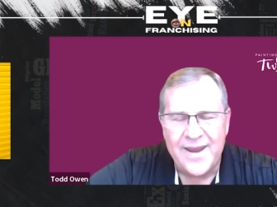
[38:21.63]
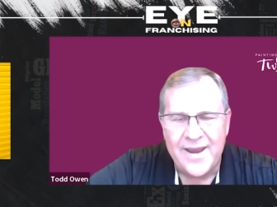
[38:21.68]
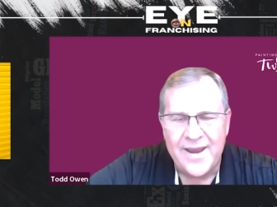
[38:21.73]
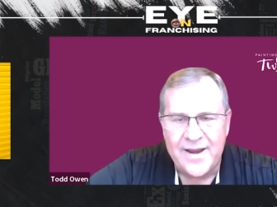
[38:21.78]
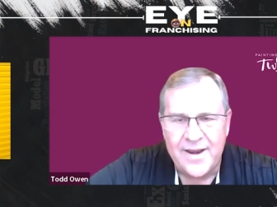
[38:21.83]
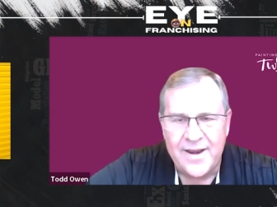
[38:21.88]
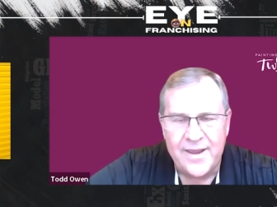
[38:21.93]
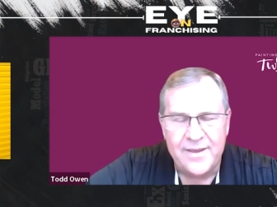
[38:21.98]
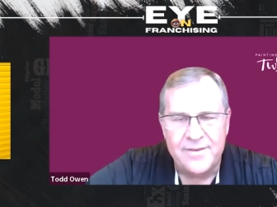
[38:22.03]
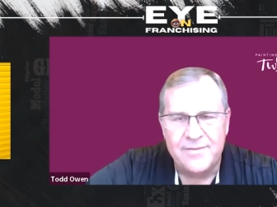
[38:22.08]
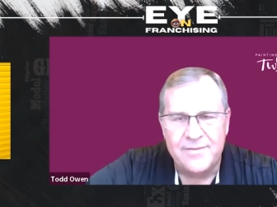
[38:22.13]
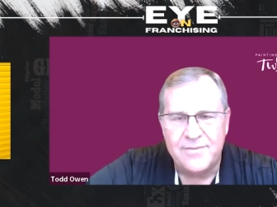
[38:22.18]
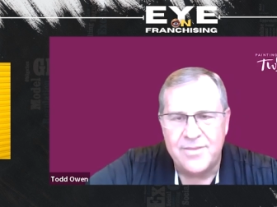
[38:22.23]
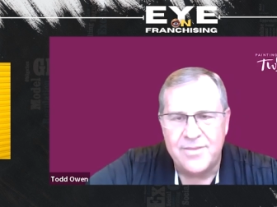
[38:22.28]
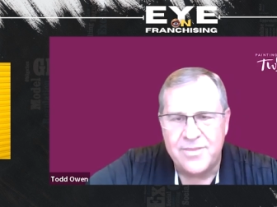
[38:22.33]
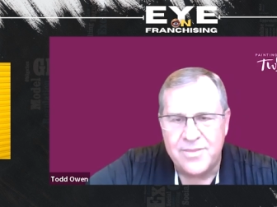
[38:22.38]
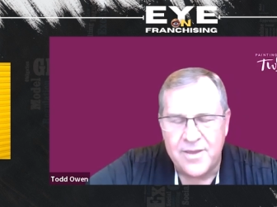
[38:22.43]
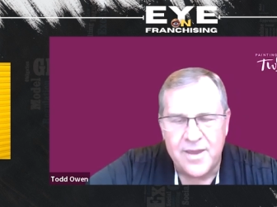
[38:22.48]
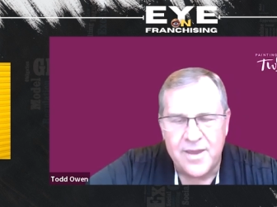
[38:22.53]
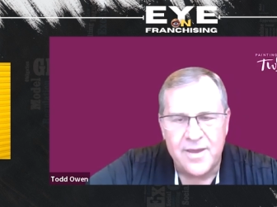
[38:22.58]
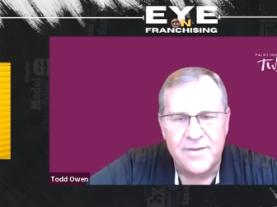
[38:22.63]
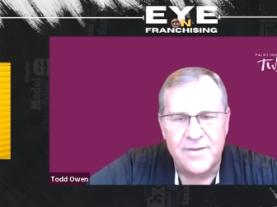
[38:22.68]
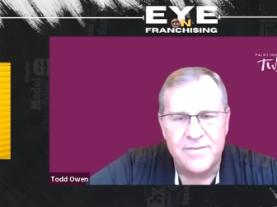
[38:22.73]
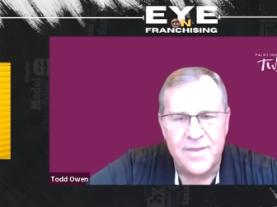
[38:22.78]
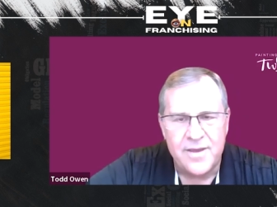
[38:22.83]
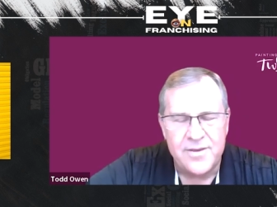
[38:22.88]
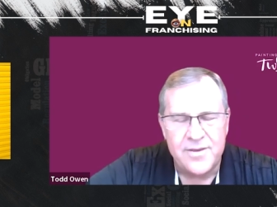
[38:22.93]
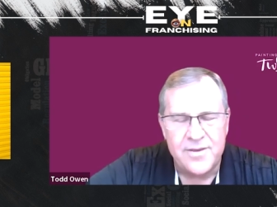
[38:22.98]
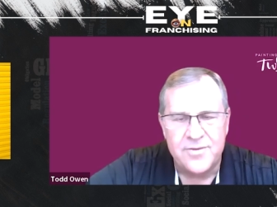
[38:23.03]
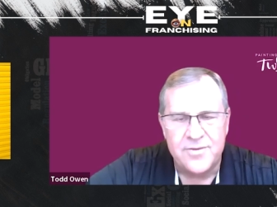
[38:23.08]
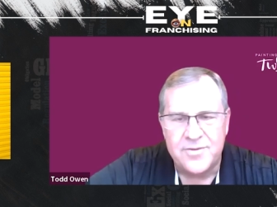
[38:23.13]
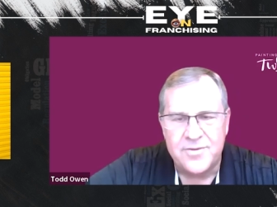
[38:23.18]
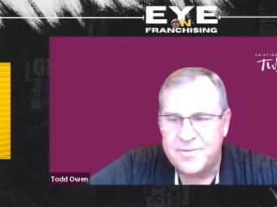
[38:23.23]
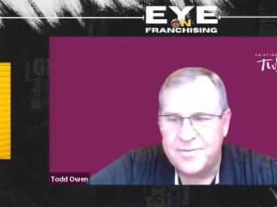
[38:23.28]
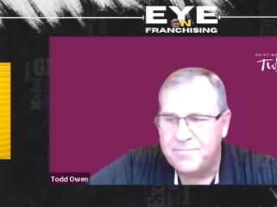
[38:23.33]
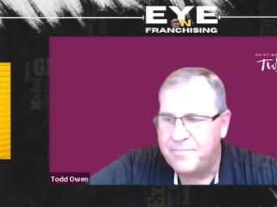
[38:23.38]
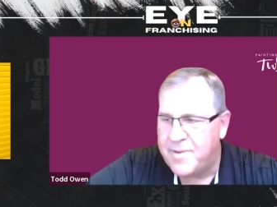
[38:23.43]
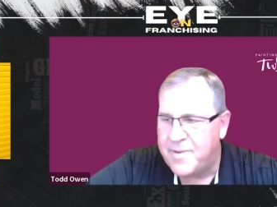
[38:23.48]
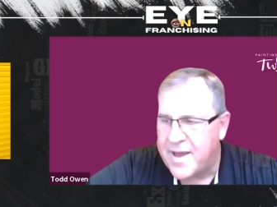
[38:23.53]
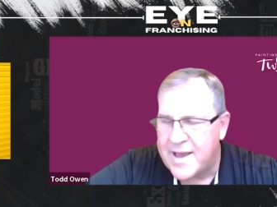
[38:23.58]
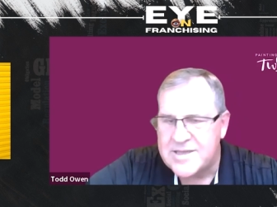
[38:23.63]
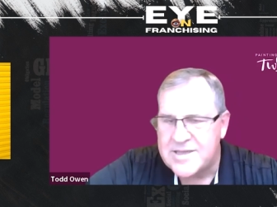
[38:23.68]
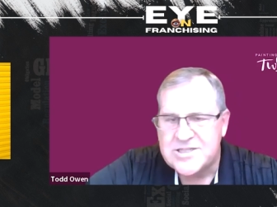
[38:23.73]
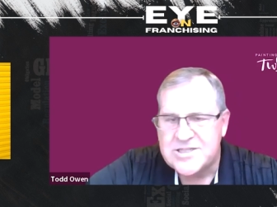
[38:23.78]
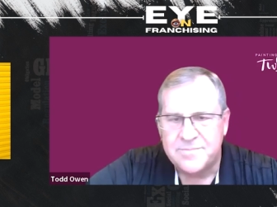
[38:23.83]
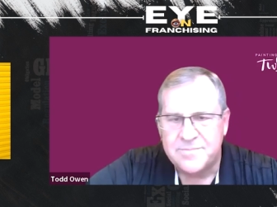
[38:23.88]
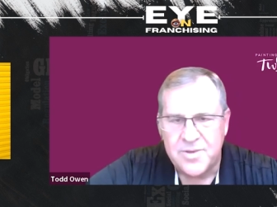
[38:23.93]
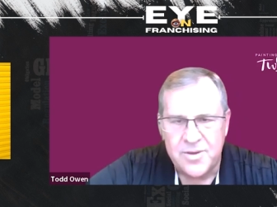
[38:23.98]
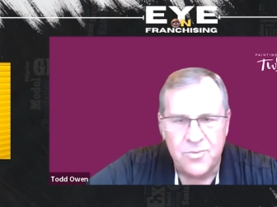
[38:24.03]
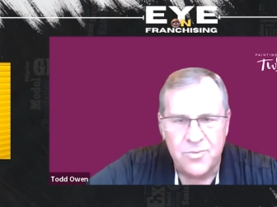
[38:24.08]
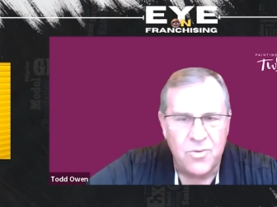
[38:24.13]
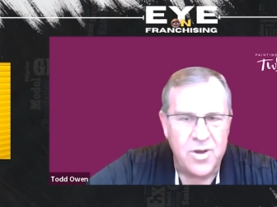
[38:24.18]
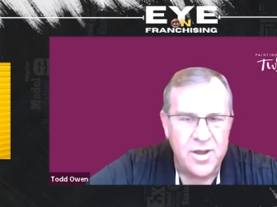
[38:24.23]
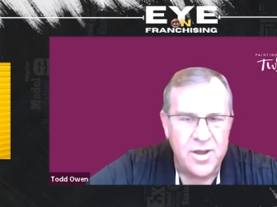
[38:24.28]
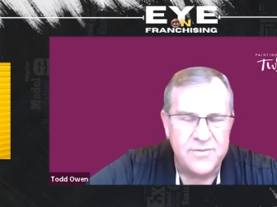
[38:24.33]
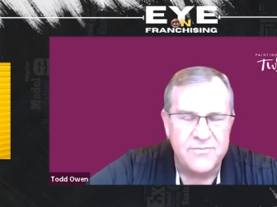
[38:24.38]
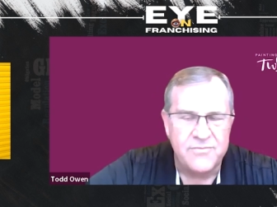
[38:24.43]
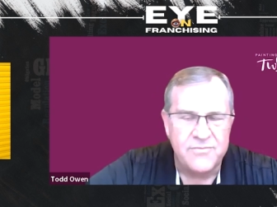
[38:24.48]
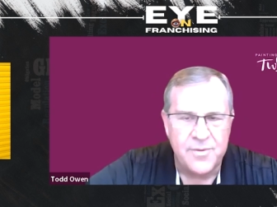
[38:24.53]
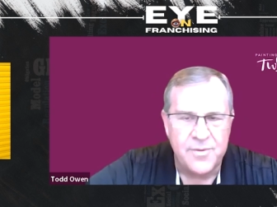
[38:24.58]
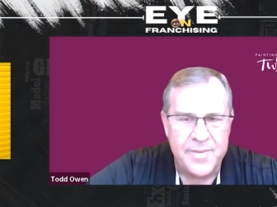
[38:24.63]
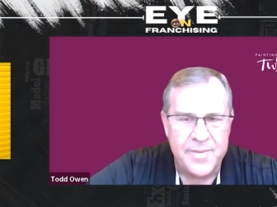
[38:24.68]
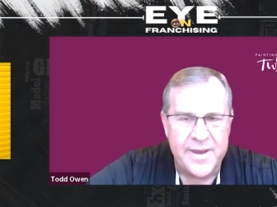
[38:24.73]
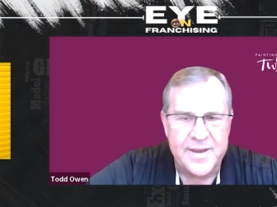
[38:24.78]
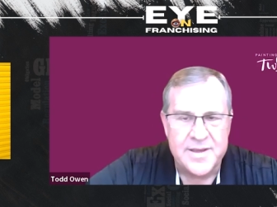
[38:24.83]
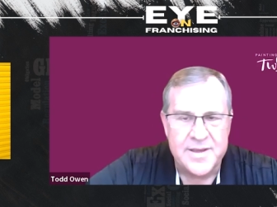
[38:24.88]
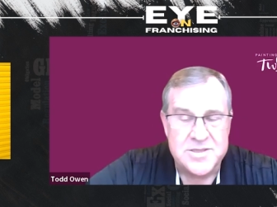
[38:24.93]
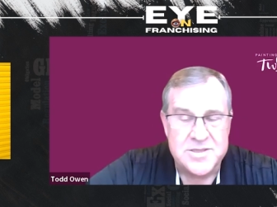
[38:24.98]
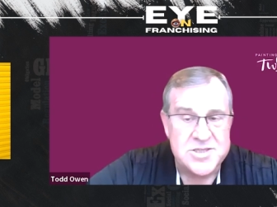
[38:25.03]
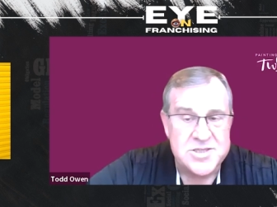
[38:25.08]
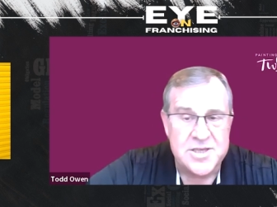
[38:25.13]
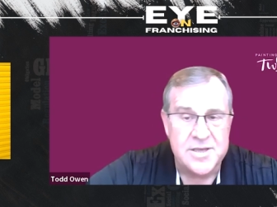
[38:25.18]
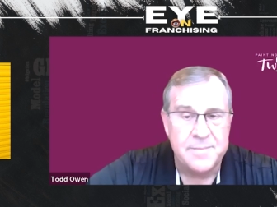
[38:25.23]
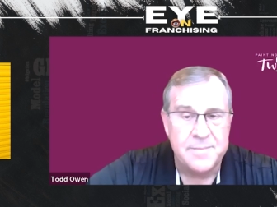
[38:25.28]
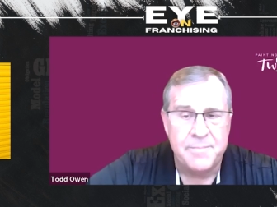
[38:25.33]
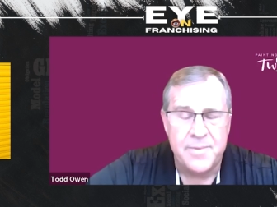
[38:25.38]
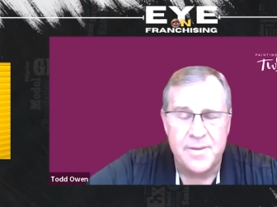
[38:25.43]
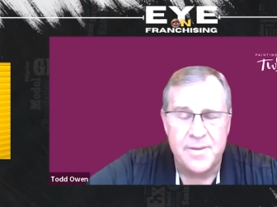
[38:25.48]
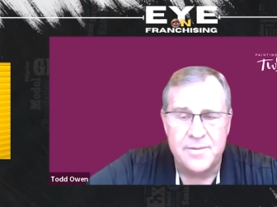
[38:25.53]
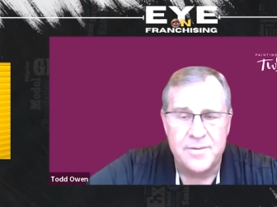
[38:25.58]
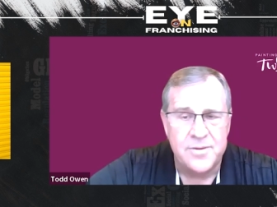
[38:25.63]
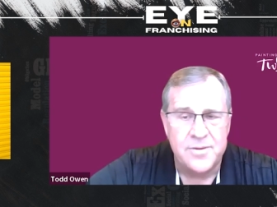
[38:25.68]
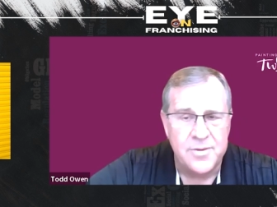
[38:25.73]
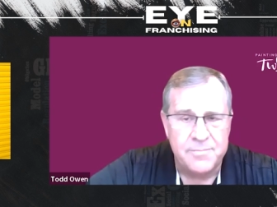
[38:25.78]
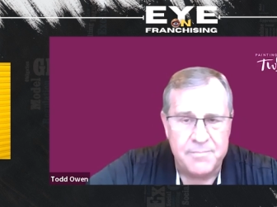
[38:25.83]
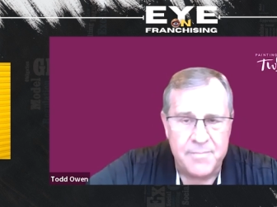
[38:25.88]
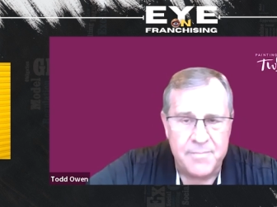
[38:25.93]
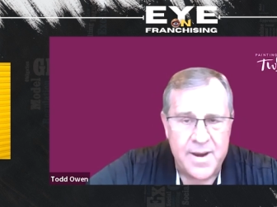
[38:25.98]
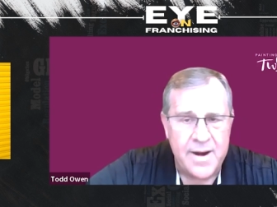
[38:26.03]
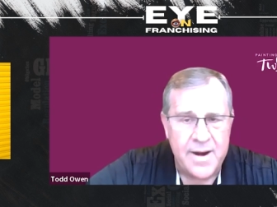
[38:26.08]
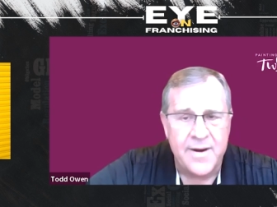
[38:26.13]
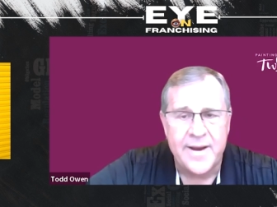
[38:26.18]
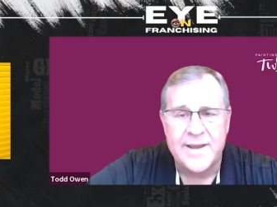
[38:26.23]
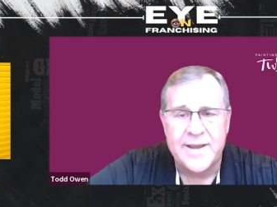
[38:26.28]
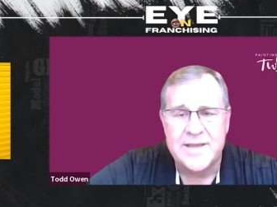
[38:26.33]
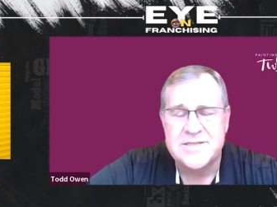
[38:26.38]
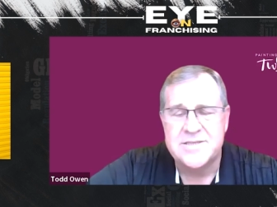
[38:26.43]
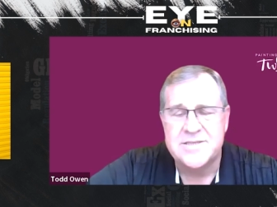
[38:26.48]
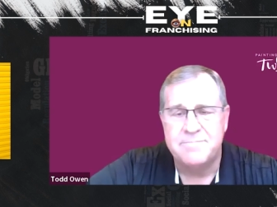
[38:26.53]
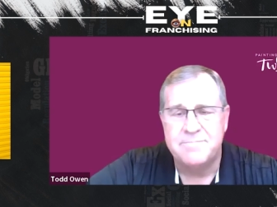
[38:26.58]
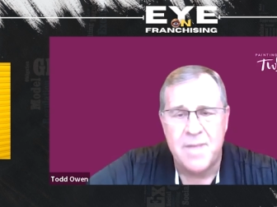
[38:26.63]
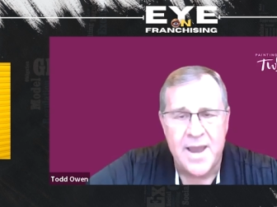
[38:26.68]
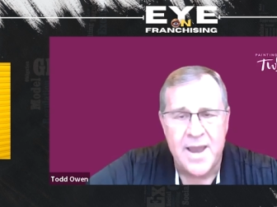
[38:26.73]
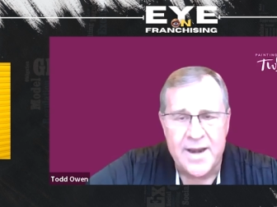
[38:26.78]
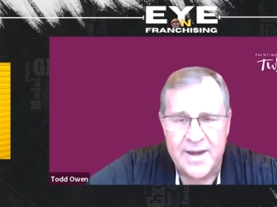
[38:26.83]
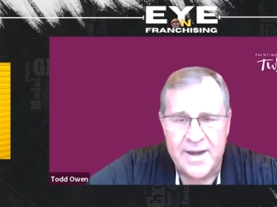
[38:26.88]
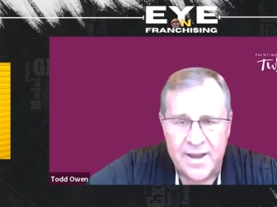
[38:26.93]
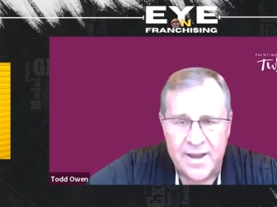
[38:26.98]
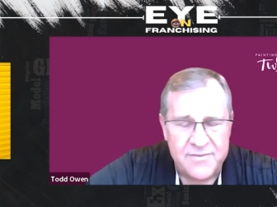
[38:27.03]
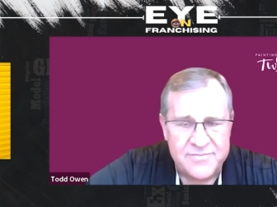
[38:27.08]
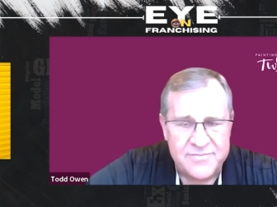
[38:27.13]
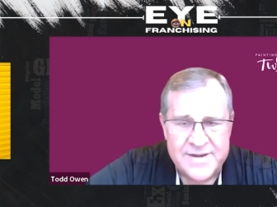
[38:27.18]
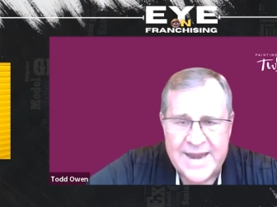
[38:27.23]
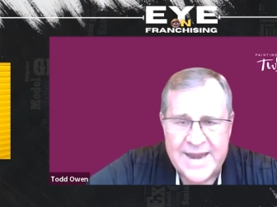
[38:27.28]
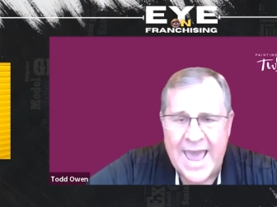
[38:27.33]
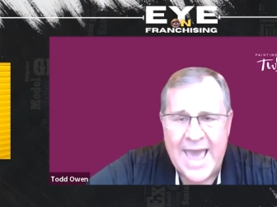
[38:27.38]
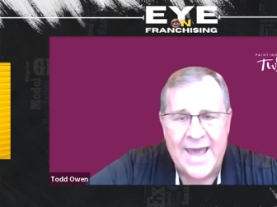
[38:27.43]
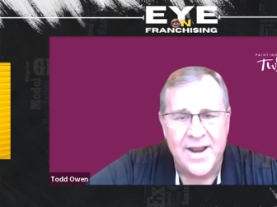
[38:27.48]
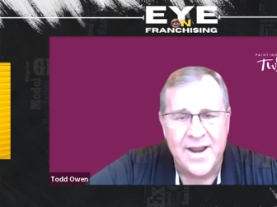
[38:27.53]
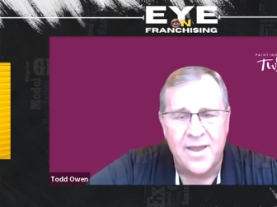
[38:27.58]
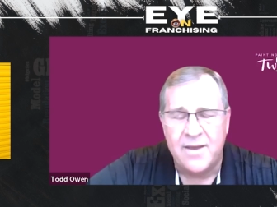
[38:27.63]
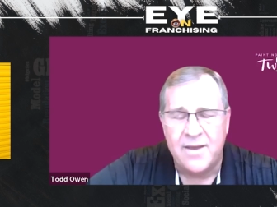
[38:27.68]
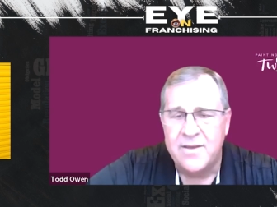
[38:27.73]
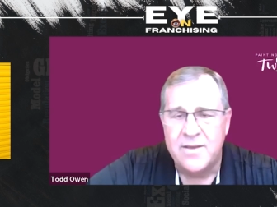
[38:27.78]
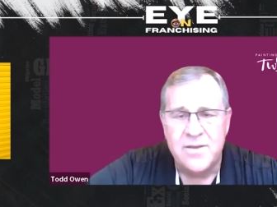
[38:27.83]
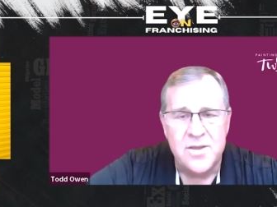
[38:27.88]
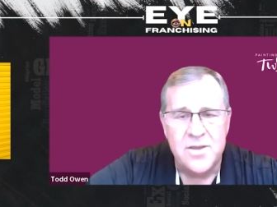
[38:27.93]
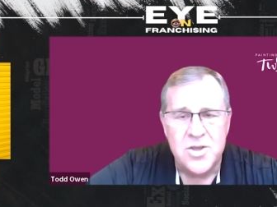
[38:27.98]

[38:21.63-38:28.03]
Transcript: Anything that you could possibly want for paint and sip, numerics, mining of data,